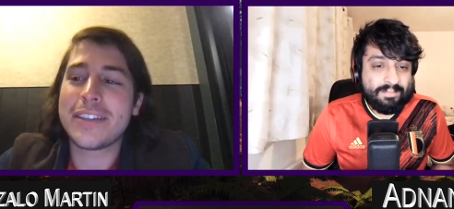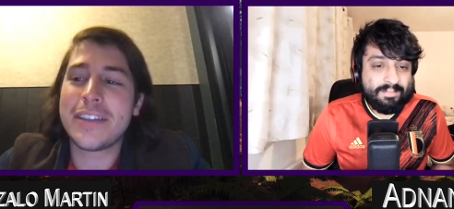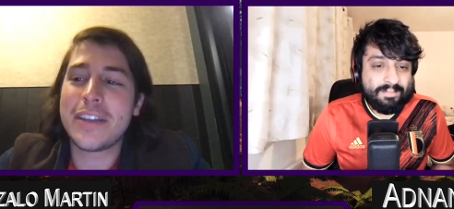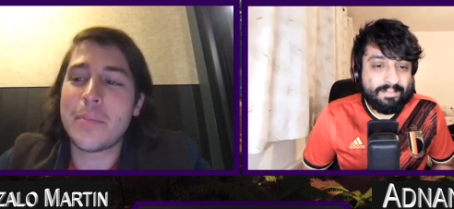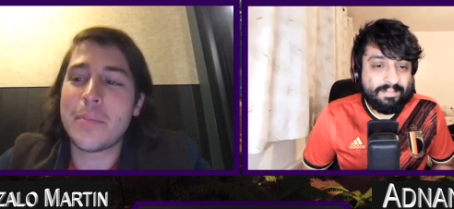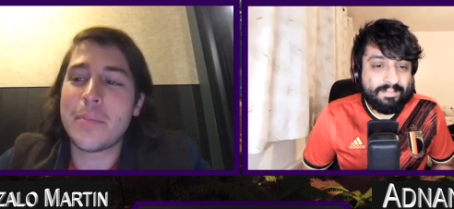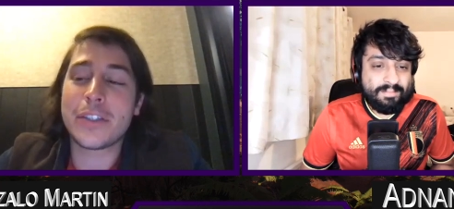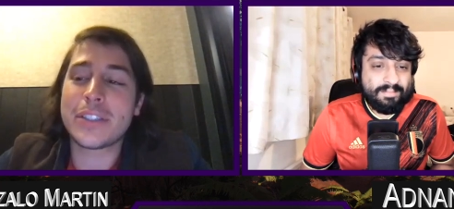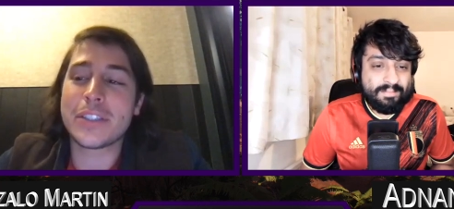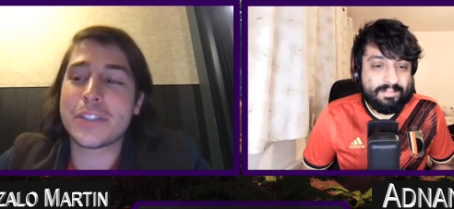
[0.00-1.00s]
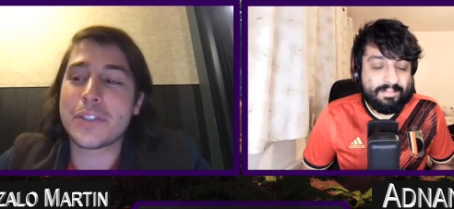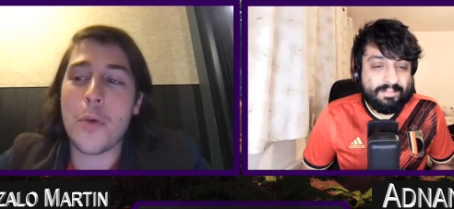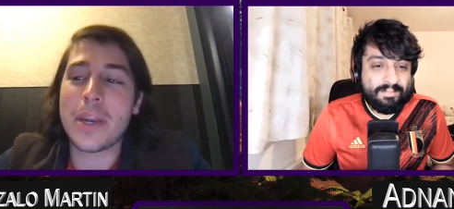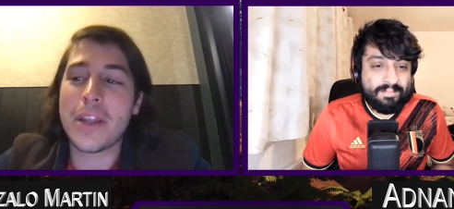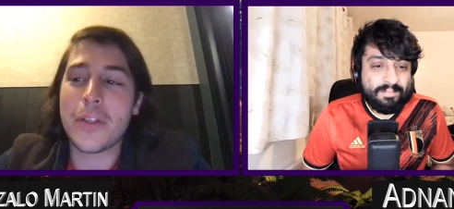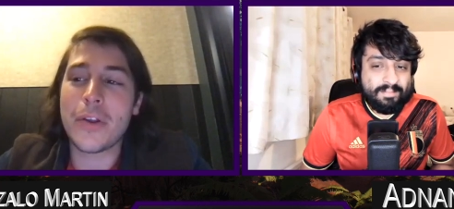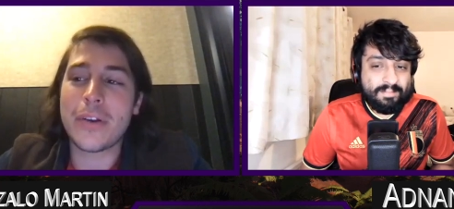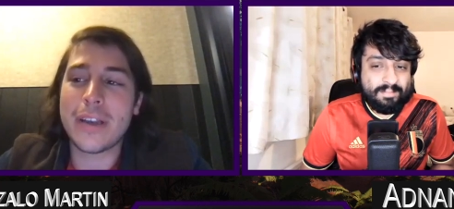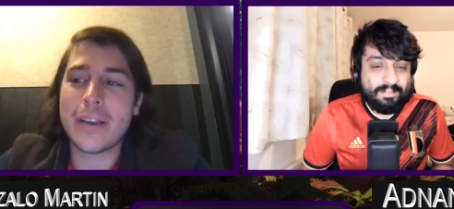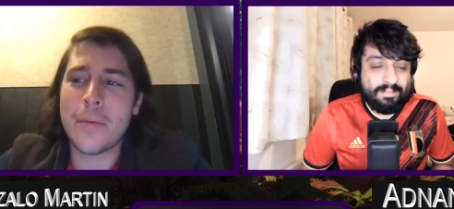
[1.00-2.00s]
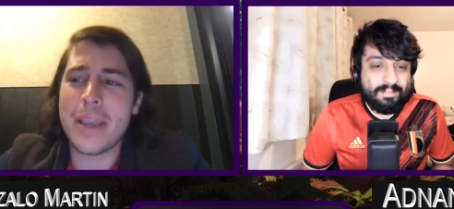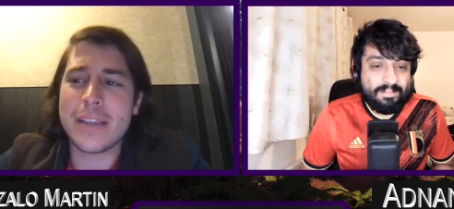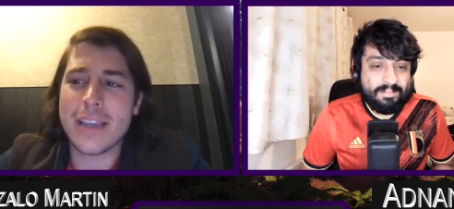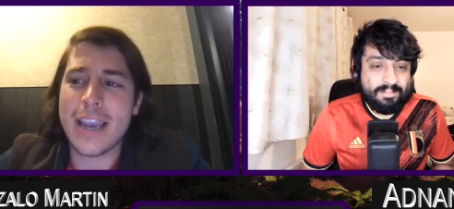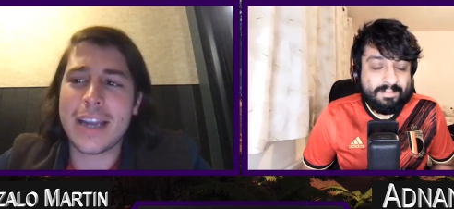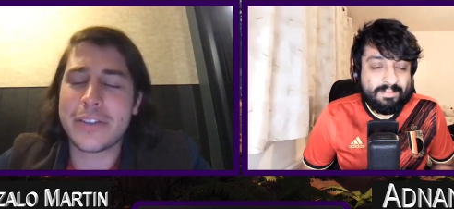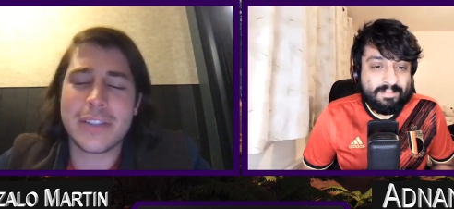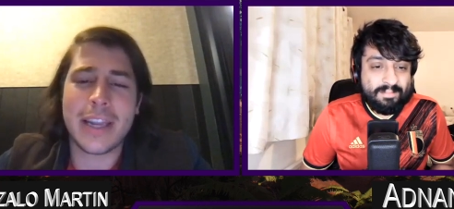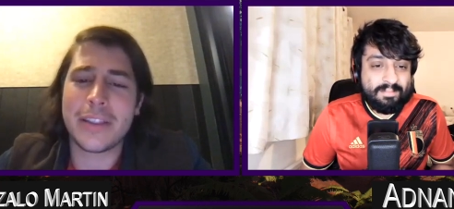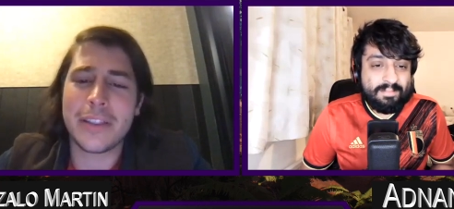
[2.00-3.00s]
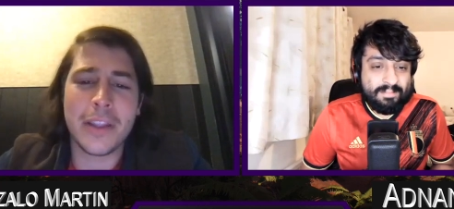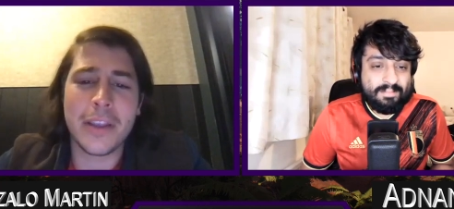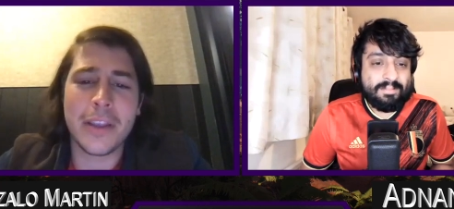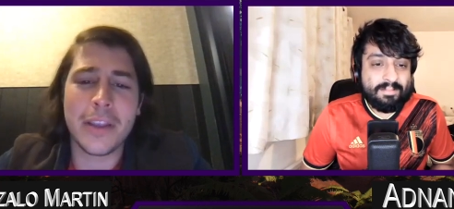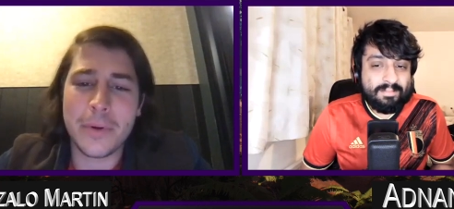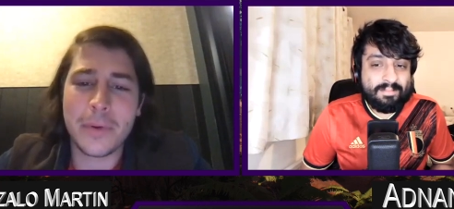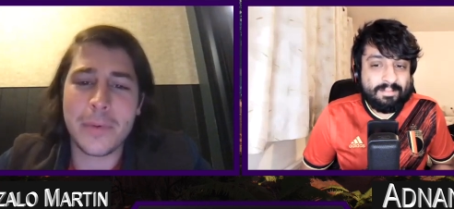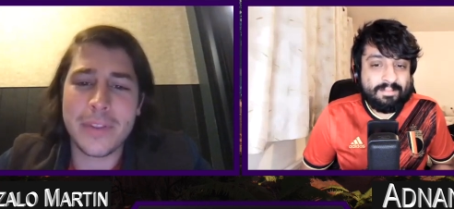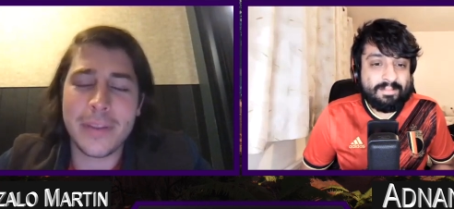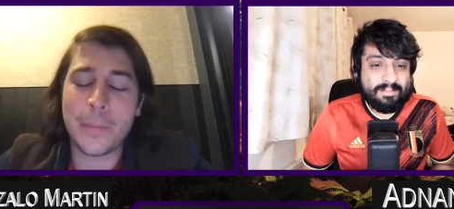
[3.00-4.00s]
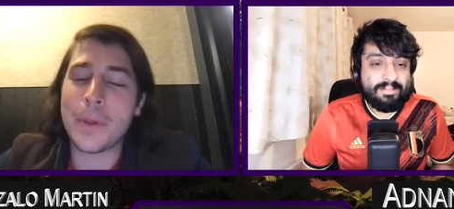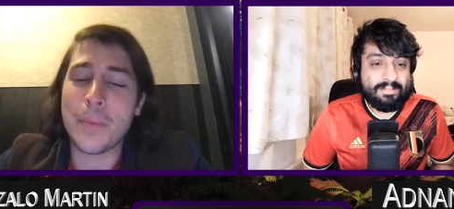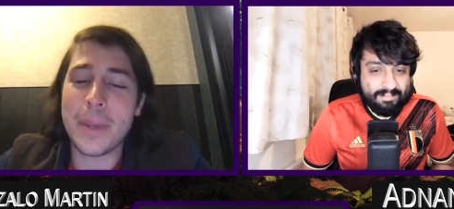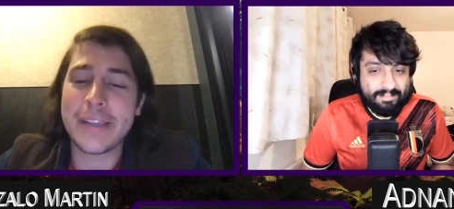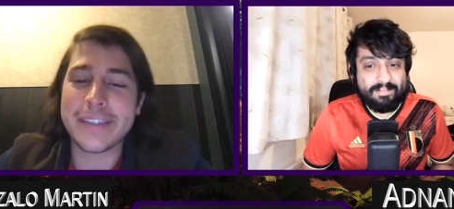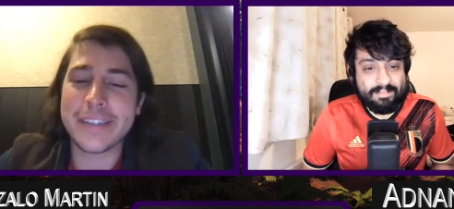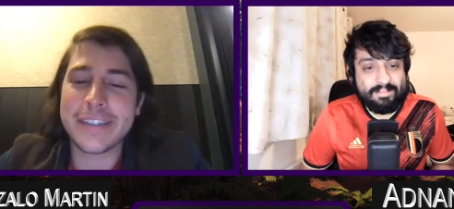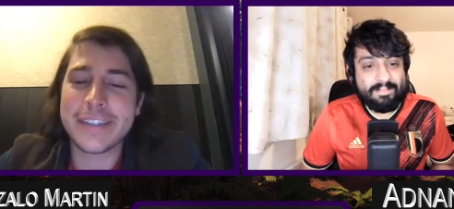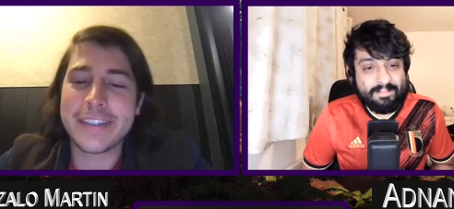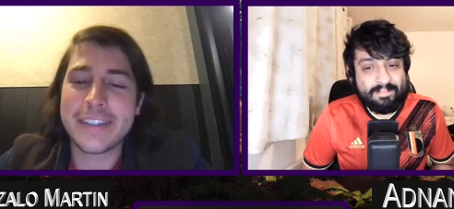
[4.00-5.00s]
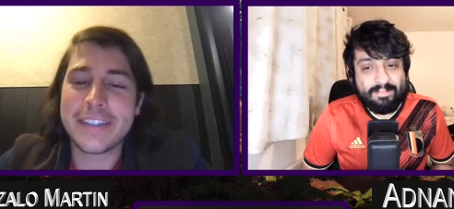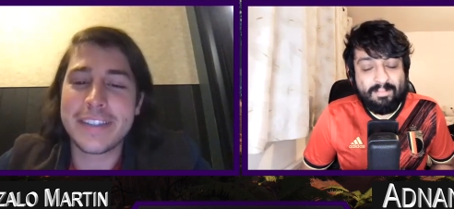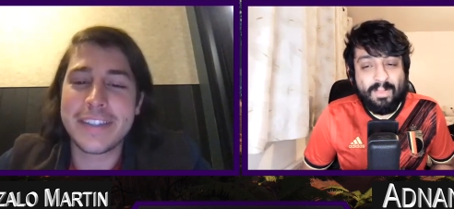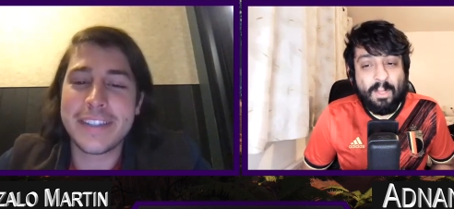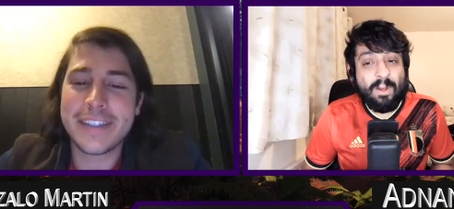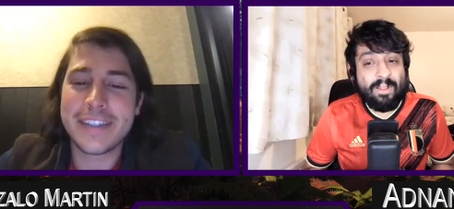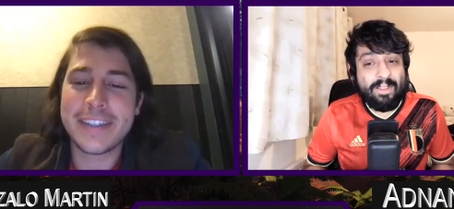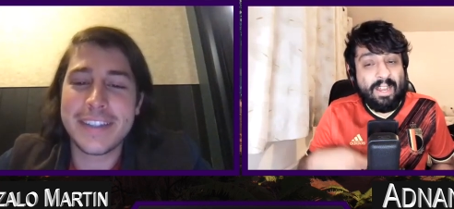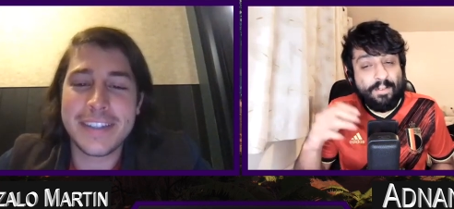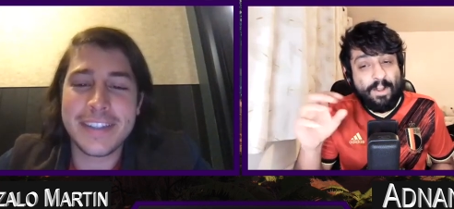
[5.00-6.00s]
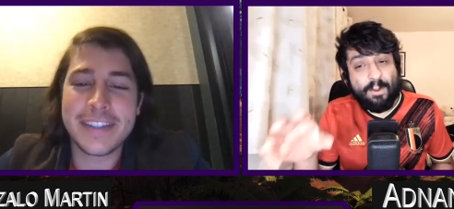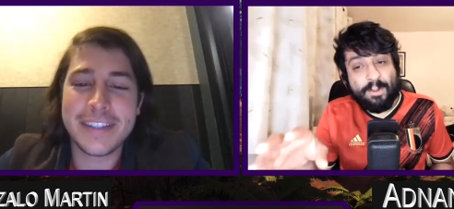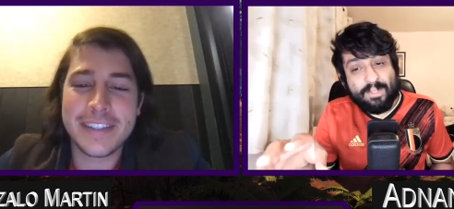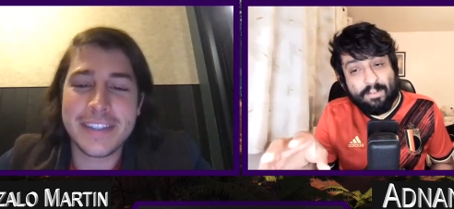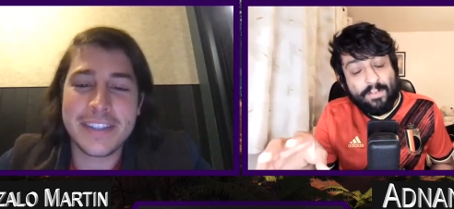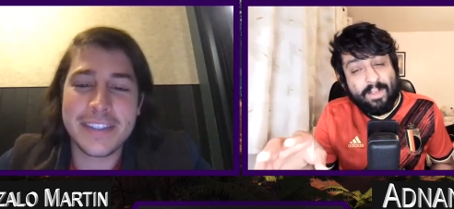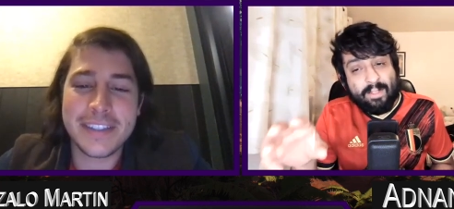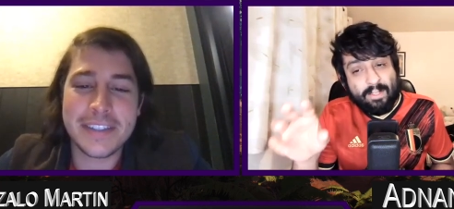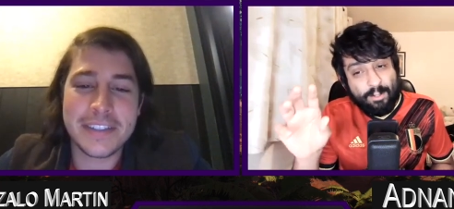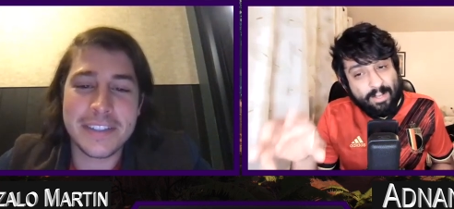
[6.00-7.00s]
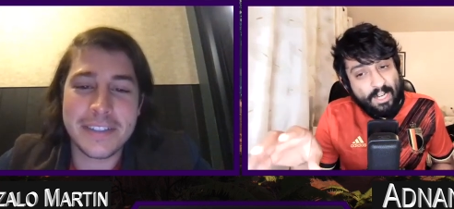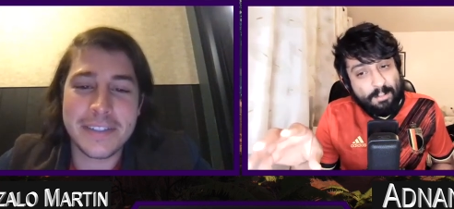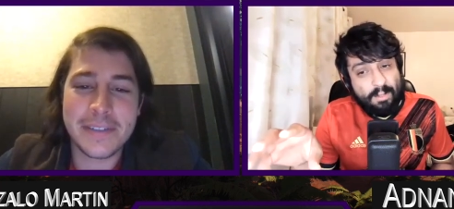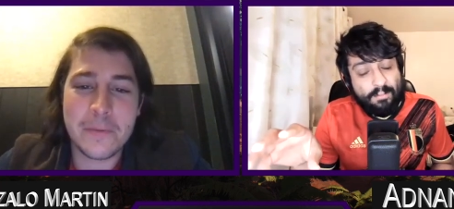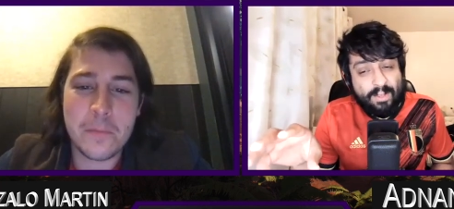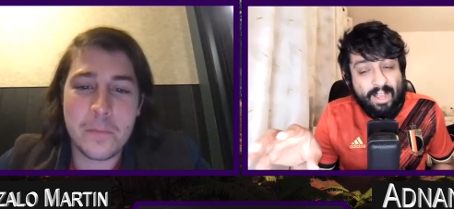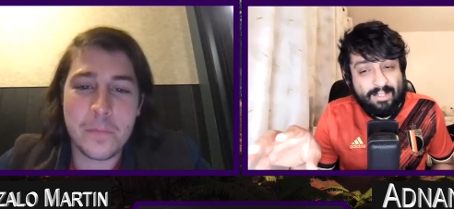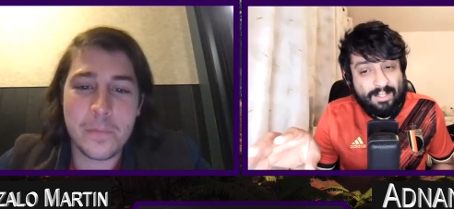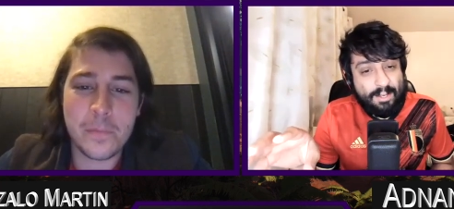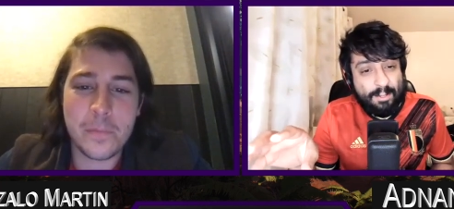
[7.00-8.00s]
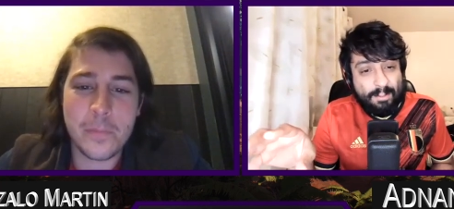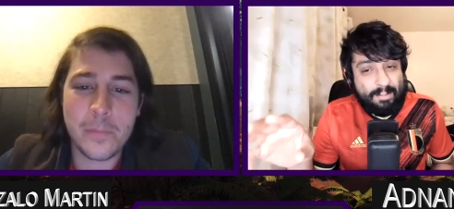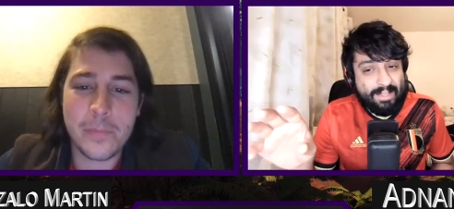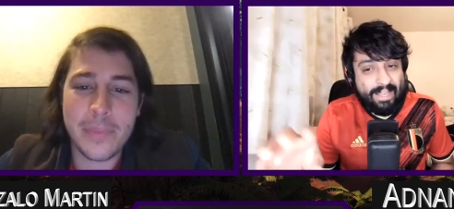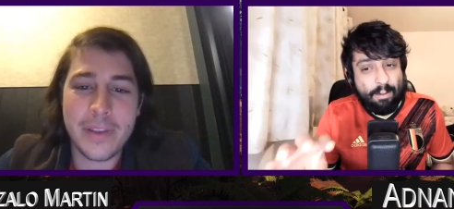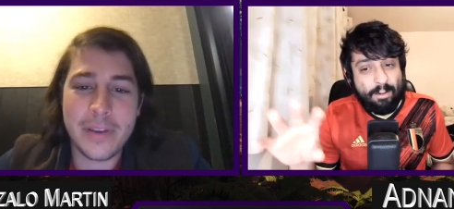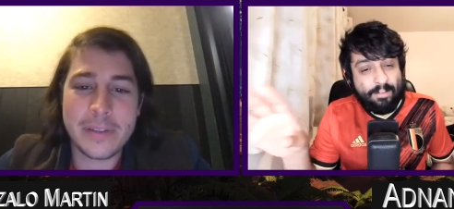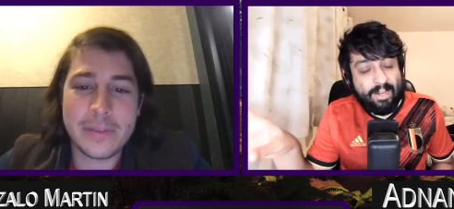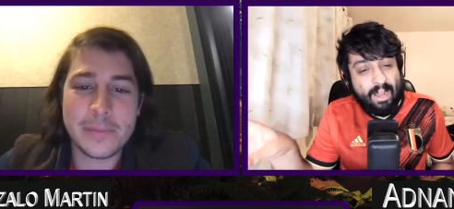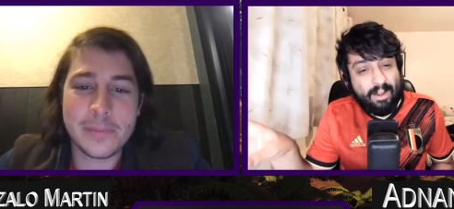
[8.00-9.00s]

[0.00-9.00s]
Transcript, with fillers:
Speaker 1: But there's just so many other amazing actors that I'd love to work with. It'd be amazing.
Speaker 2: Well, you never know, because if they do Catch Me If You Can too, and they get rid of Leonardo